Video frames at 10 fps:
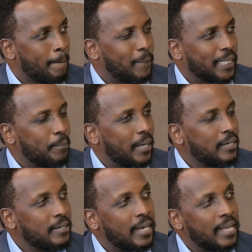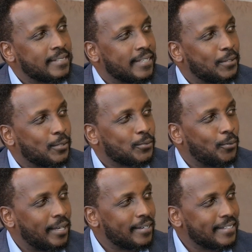but the men realized that there was
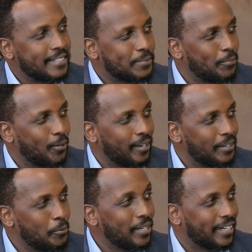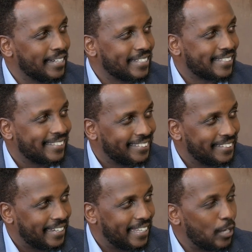one small weakness
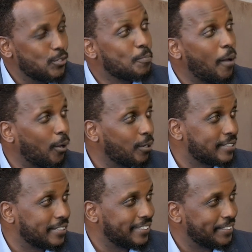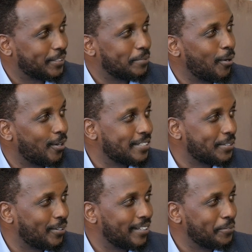and they used biology. It was a
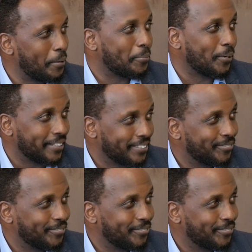biological weapon.